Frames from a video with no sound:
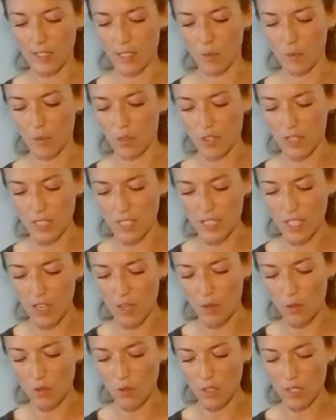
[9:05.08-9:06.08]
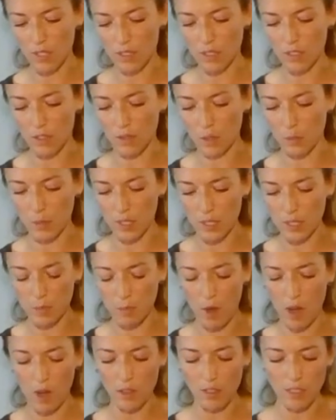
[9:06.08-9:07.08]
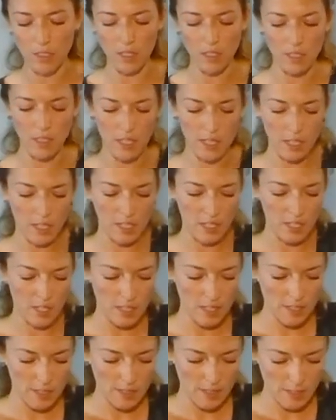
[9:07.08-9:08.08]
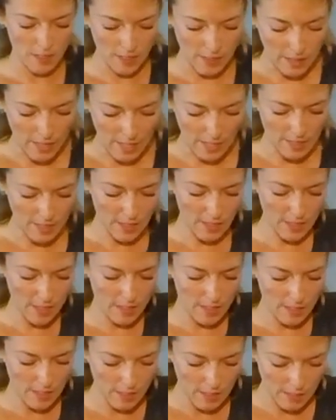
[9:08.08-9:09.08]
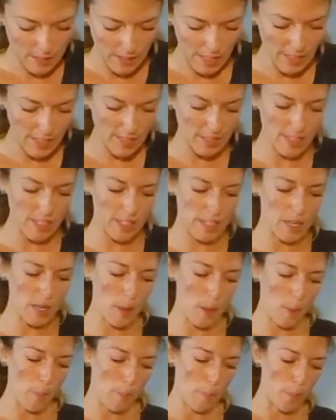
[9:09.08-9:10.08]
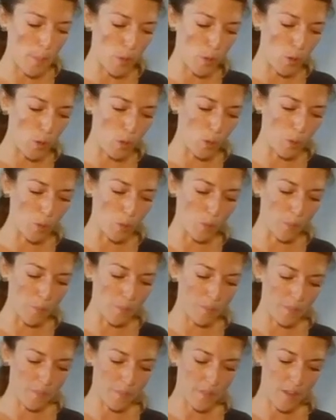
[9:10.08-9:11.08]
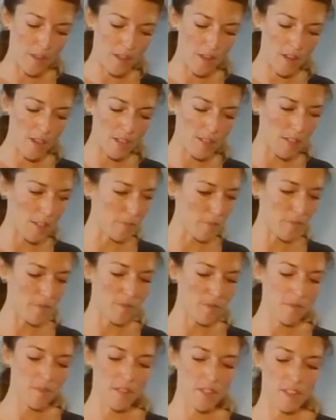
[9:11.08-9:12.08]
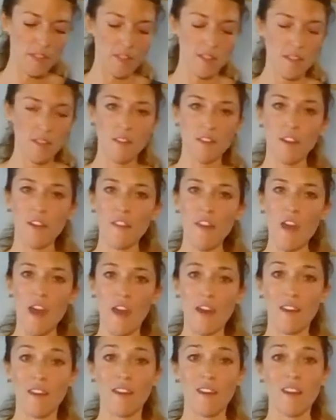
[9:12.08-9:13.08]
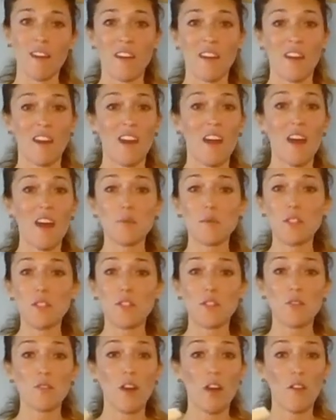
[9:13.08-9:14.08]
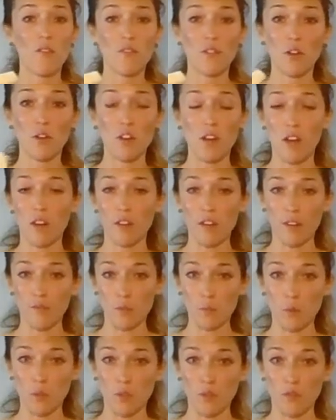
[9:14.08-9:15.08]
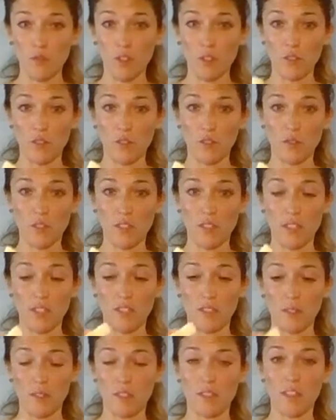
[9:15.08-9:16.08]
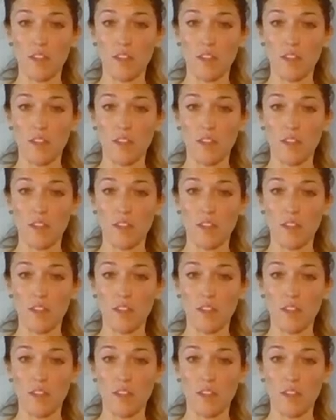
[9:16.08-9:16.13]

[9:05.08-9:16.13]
I'm using the tunnel because it's a little bit smaller. Slice it. Slice it. Boom. Awesome. Look at that. Up to you how comfortable you feel using this.